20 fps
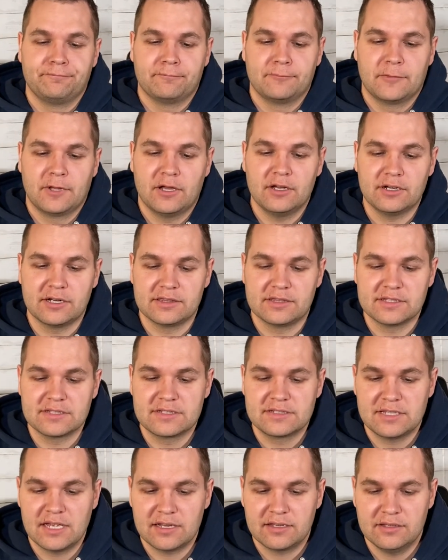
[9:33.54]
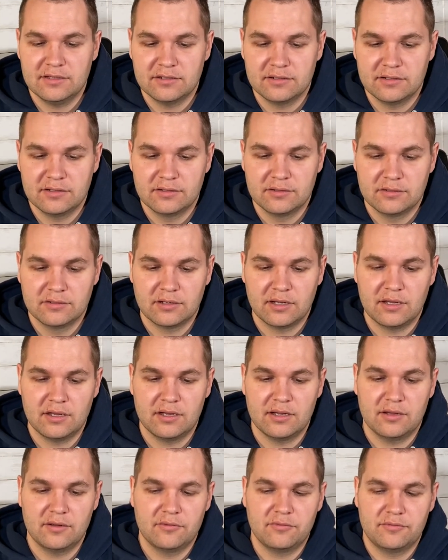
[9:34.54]
All right, the second
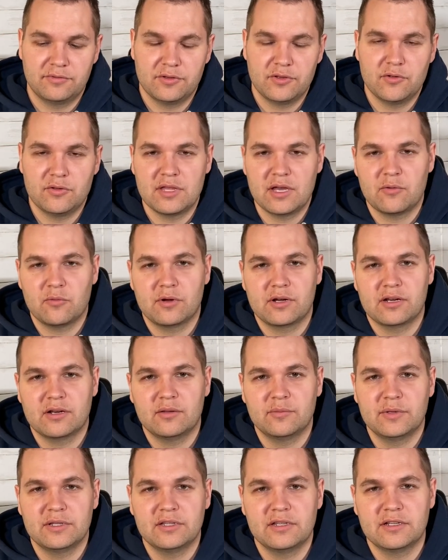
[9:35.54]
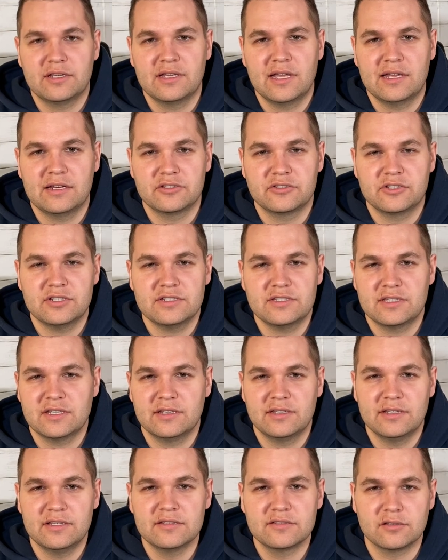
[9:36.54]
uh, view that we're going to be looking at is just the
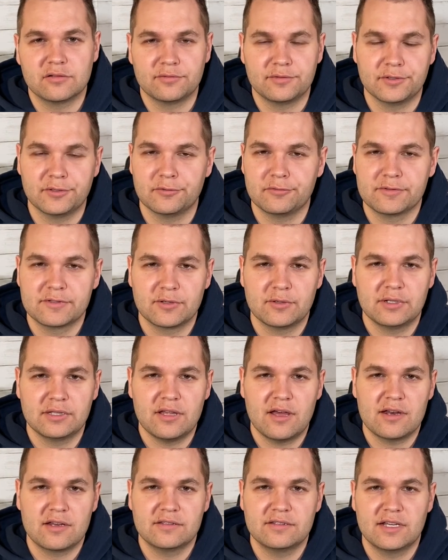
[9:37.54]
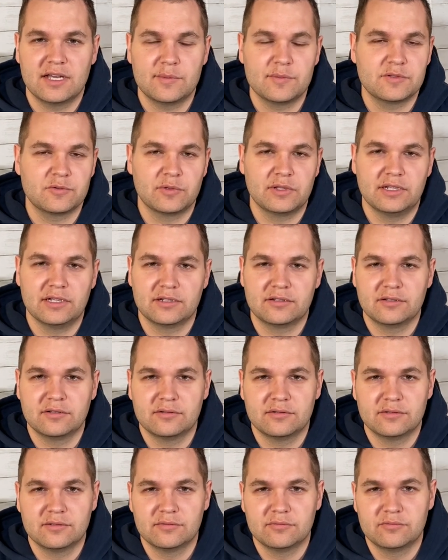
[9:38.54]
easel view. So a lot of times we like to,
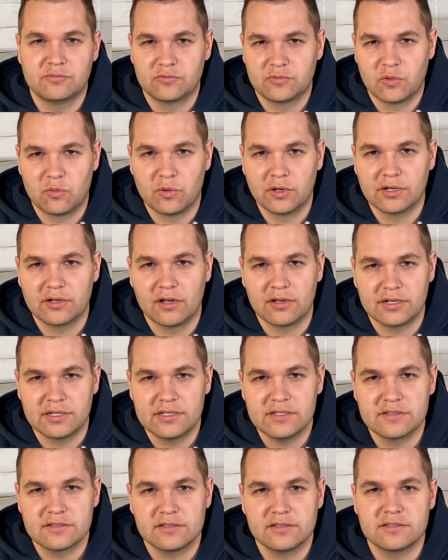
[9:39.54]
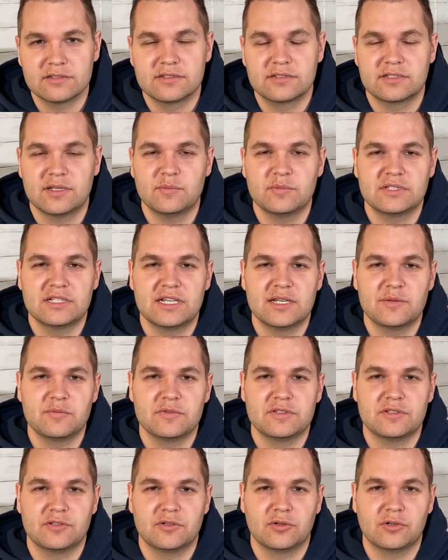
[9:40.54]
uh, to work on easels.
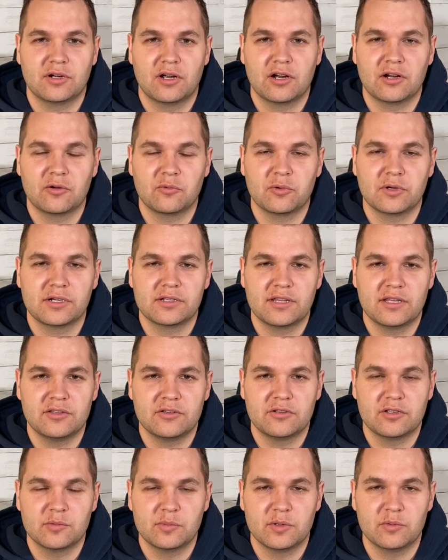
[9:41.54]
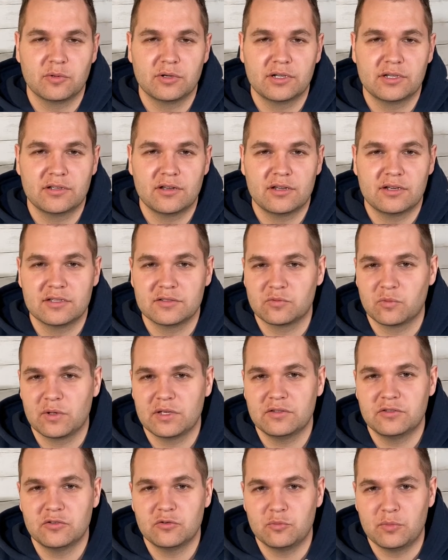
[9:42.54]
Sometimes your artwork that you could be working on is
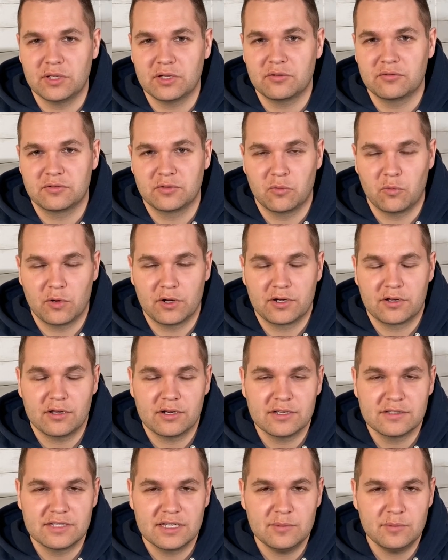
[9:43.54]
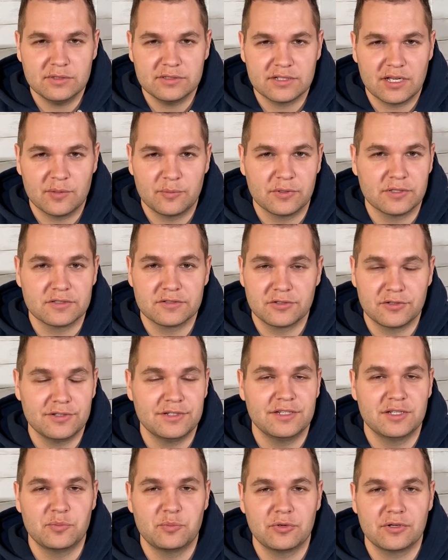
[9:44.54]
way too big to work on a tabletop, and so you
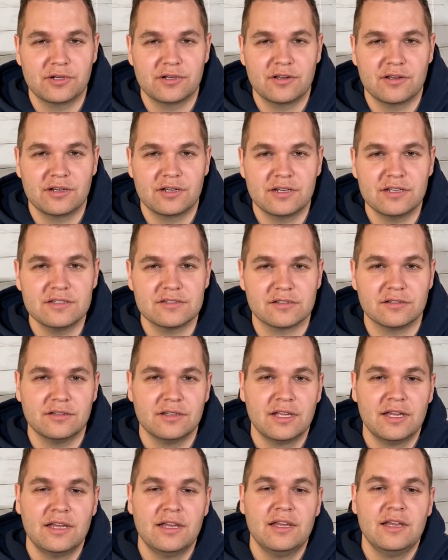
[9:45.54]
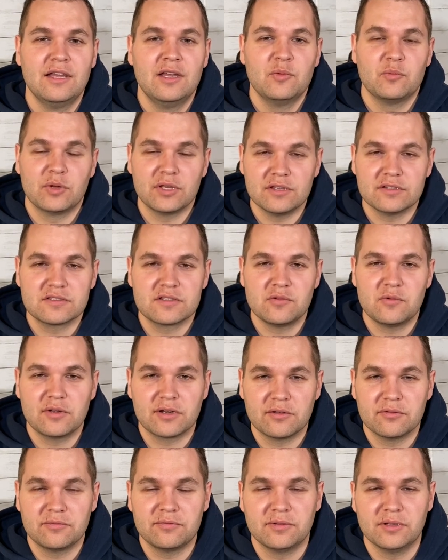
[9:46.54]
need to put it on an easel. But you still
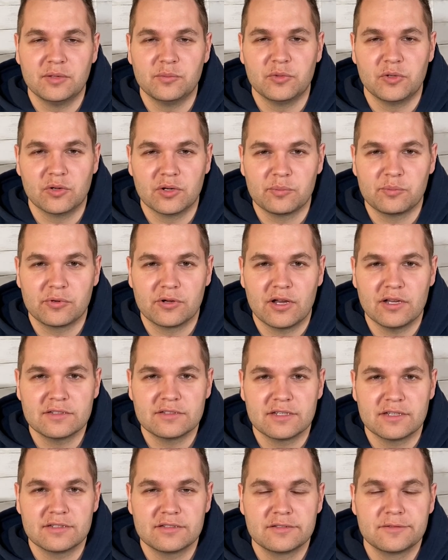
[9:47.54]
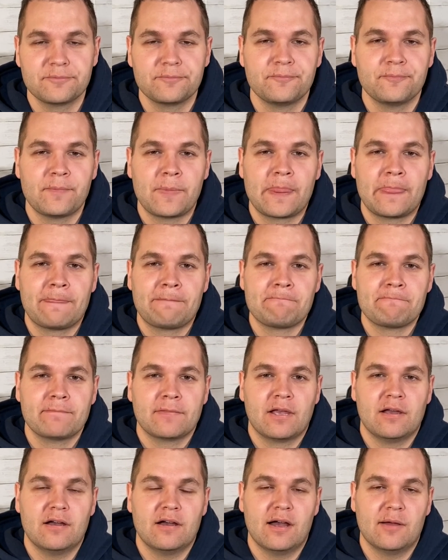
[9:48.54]
want to film your process.
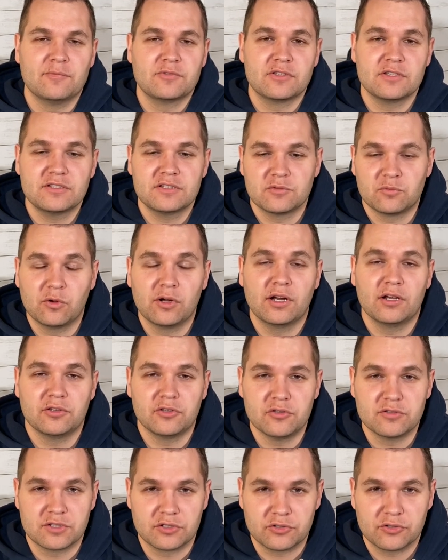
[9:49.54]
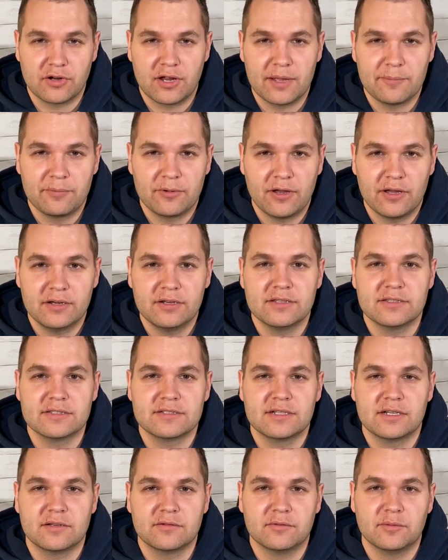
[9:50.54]
Um, so this is where I'll use a tripod
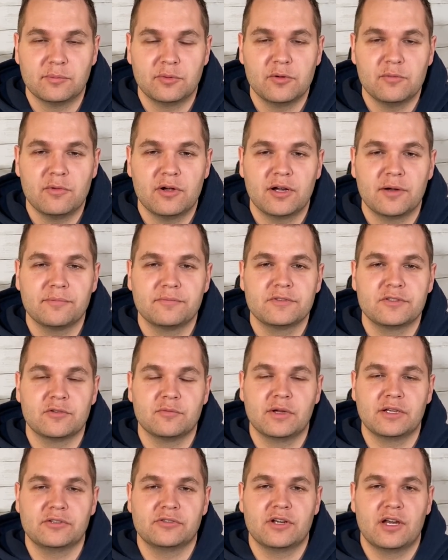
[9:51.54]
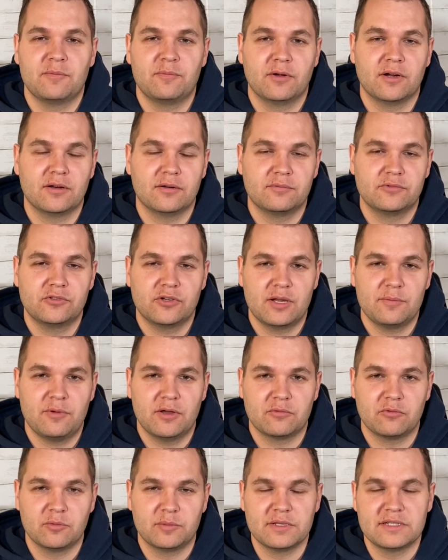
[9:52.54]
instead of a boom arm. So my tripod,
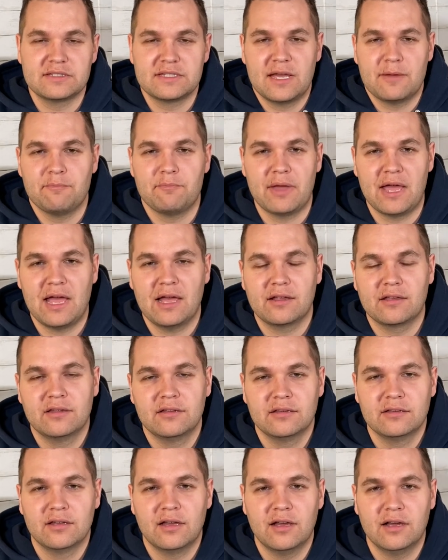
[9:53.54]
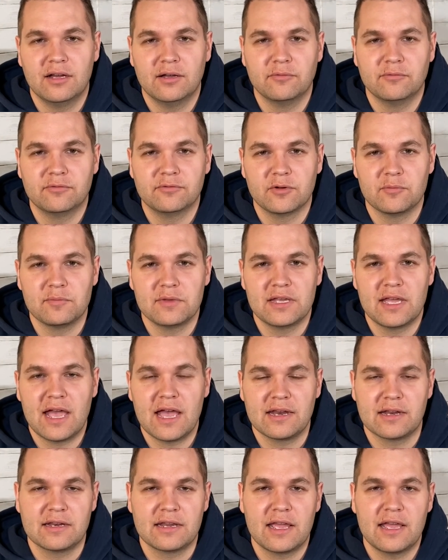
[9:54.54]
tripod will be set back um, from me
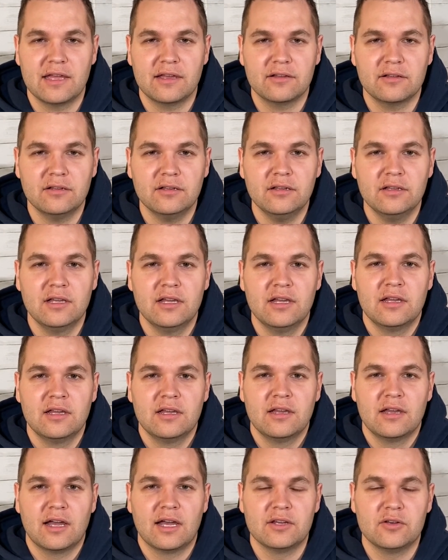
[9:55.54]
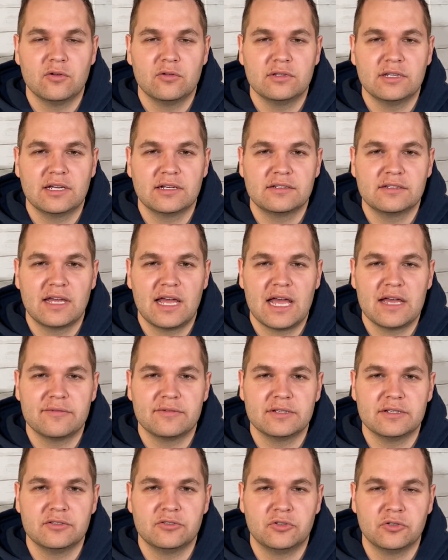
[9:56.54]
at an angle. I don't like to
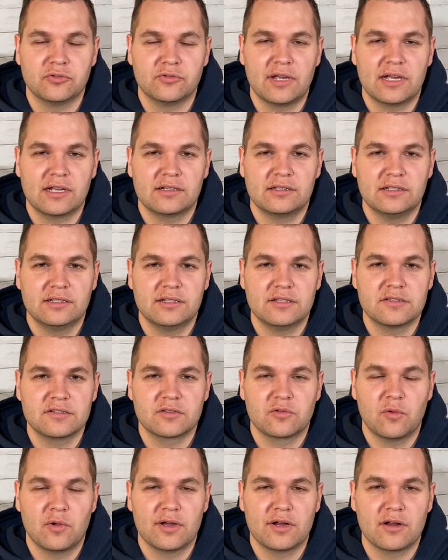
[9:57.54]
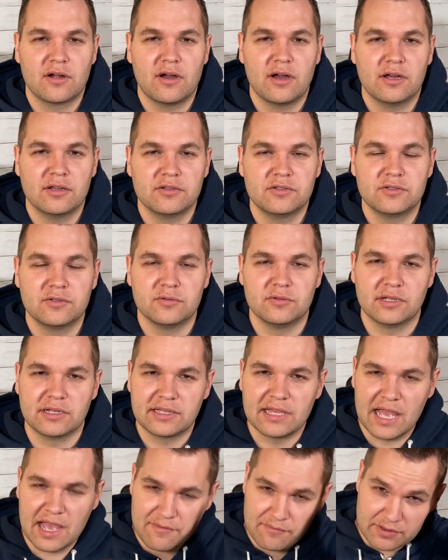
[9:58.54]
have it directly square onto the
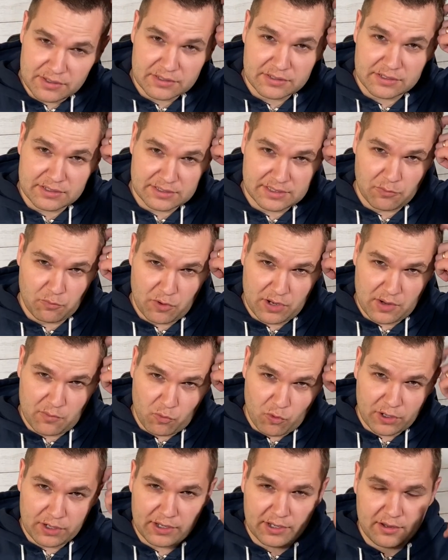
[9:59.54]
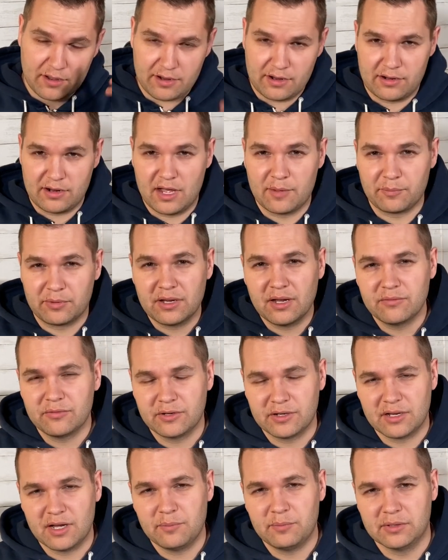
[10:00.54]
canvas because then when I'm working on it, I'm
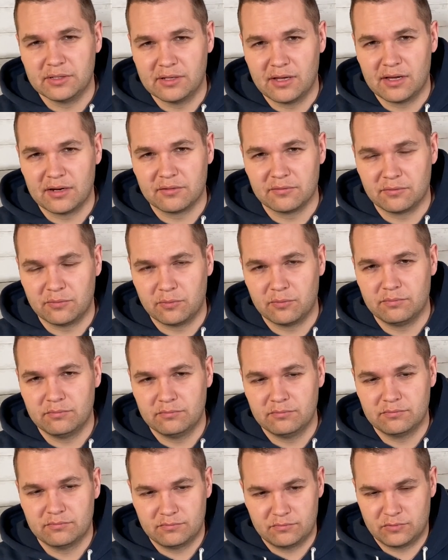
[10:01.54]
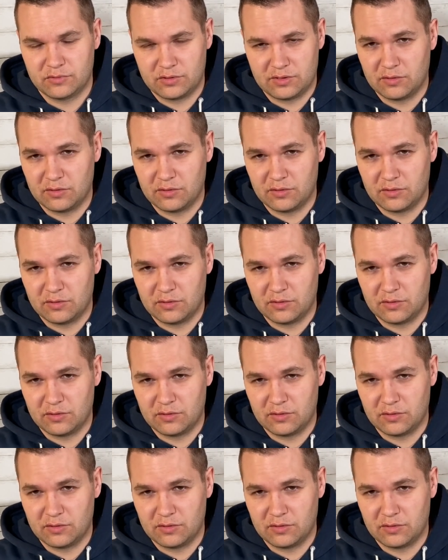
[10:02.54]
covering up a lot of the